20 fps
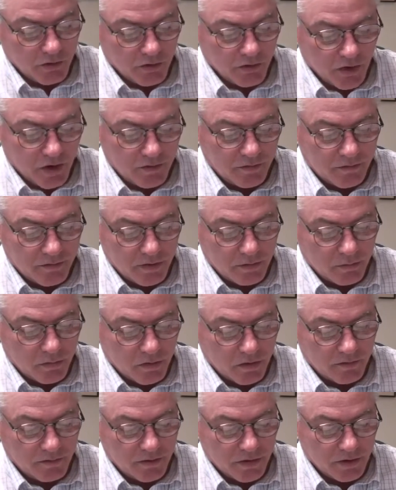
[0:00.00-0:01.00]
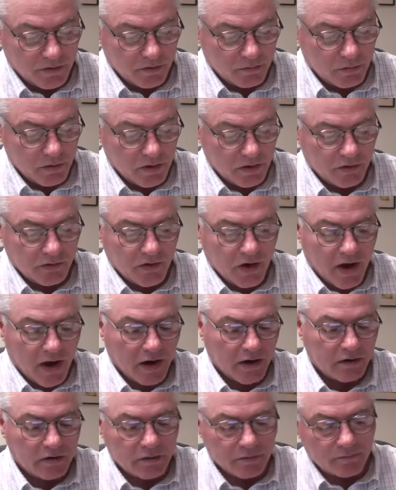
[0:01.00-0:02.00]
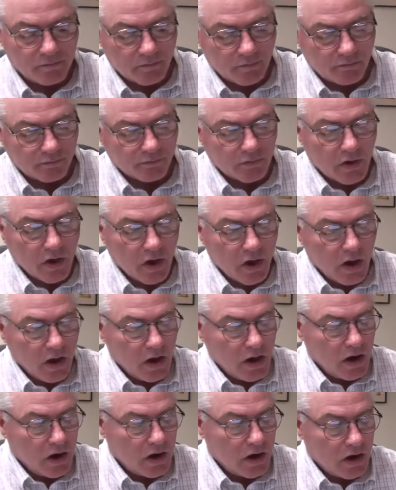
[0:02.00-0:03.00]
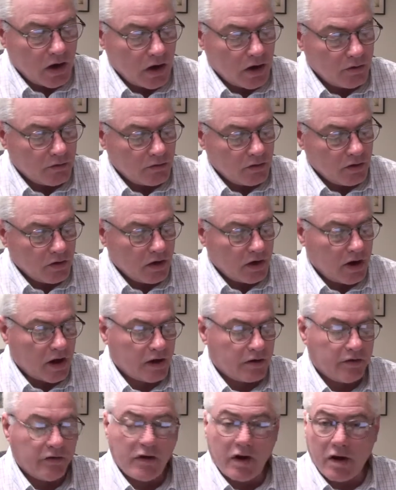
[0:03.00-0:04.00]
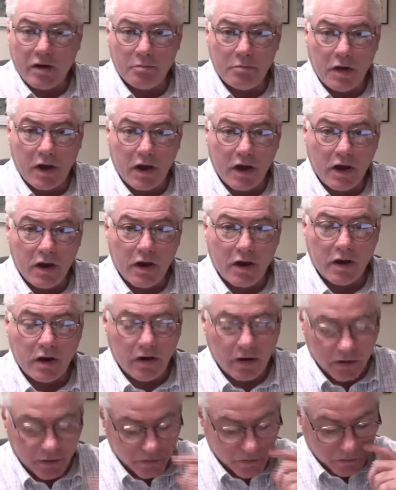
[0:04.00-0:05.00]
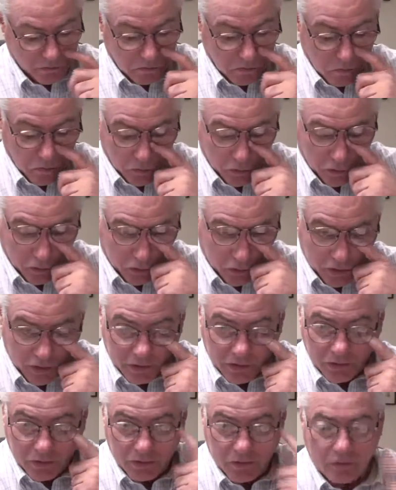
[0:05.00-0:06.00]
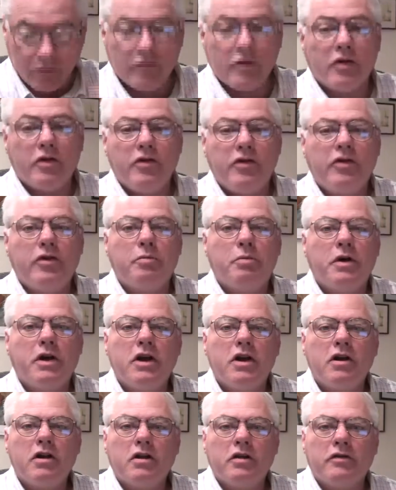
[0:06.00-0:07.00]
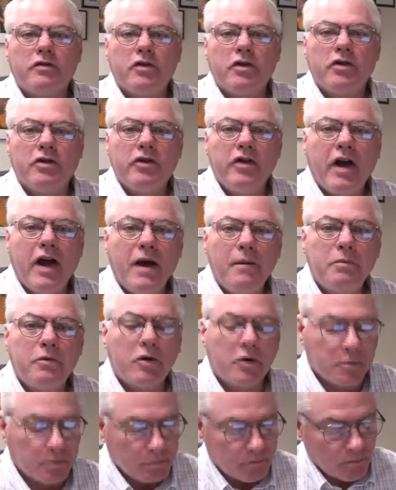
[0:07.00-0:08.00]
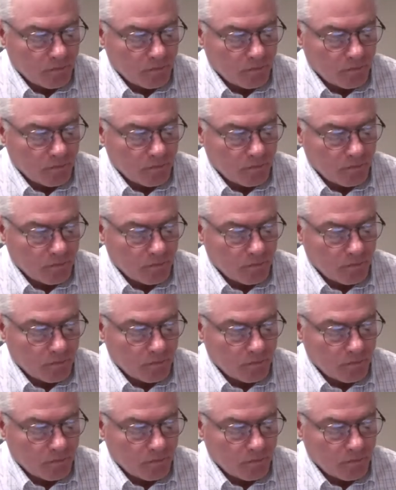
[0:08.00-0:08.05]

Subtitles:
Jeffrey Murphy to be exact. And I was looking at page 6, the beginning of the first chapter.